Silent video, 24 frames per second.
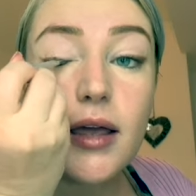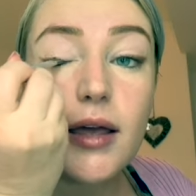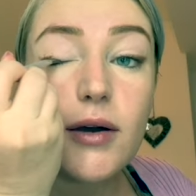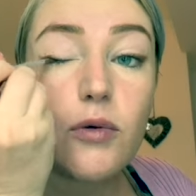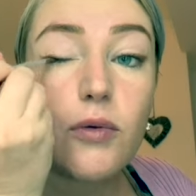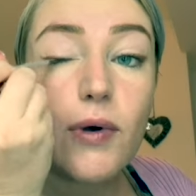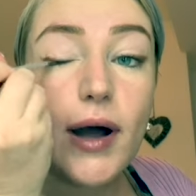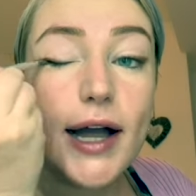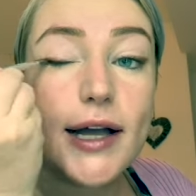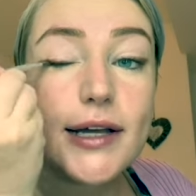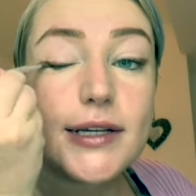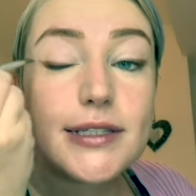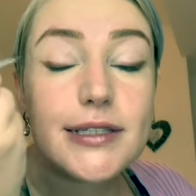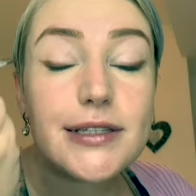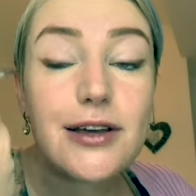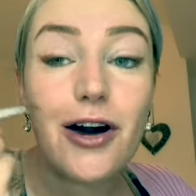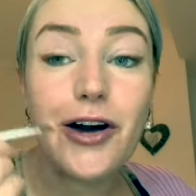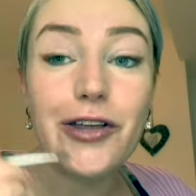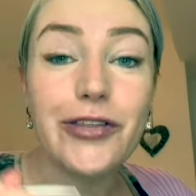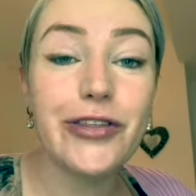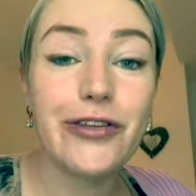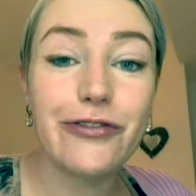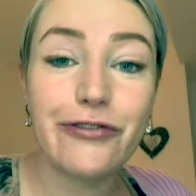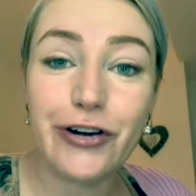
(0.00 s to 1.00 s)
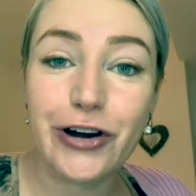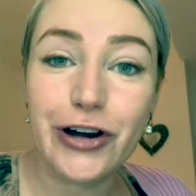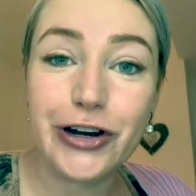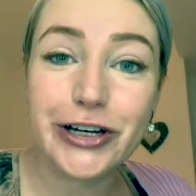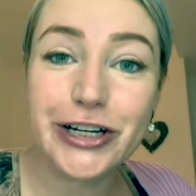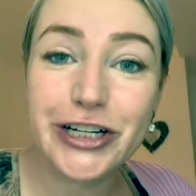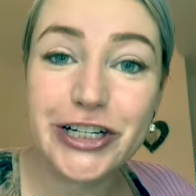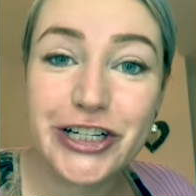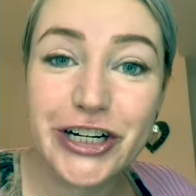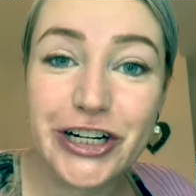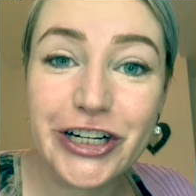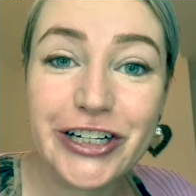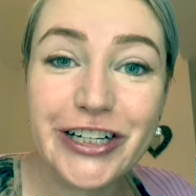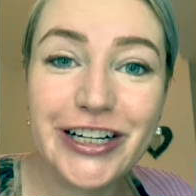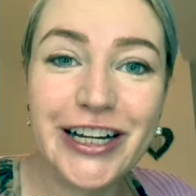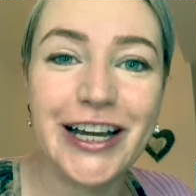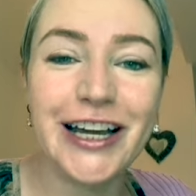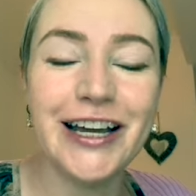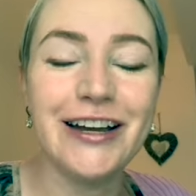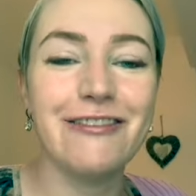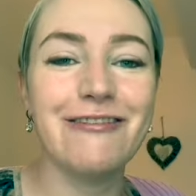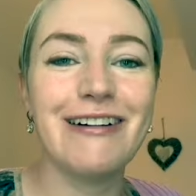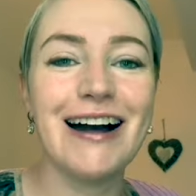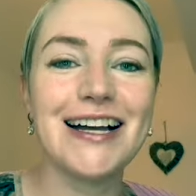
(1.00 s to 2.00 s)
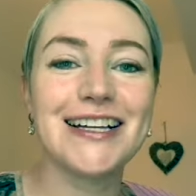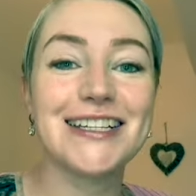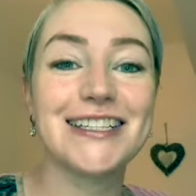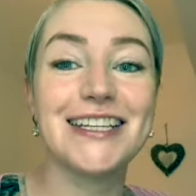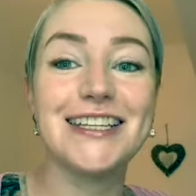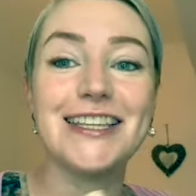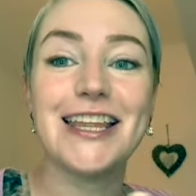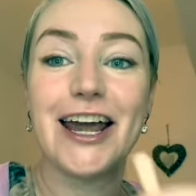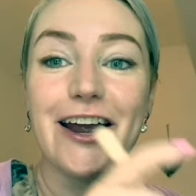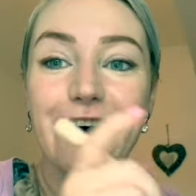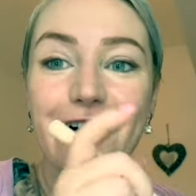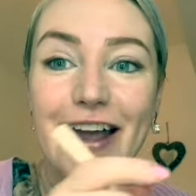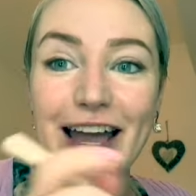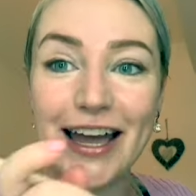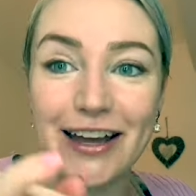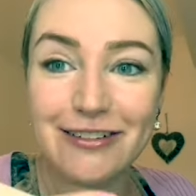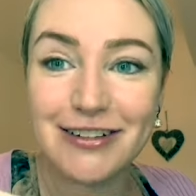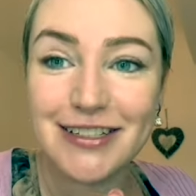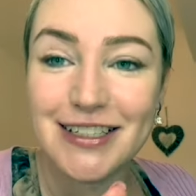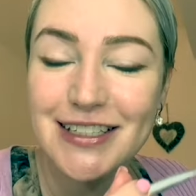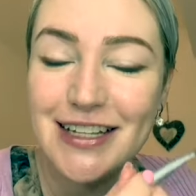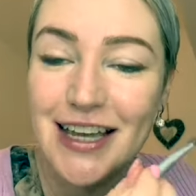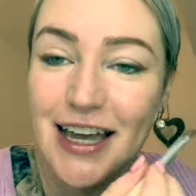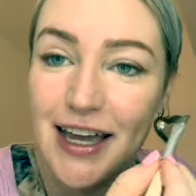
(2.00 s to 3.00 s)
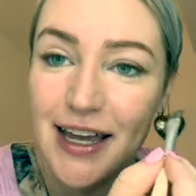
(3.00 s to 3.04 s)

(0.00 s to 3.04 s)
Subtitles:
wax on the furniture, wax in their house.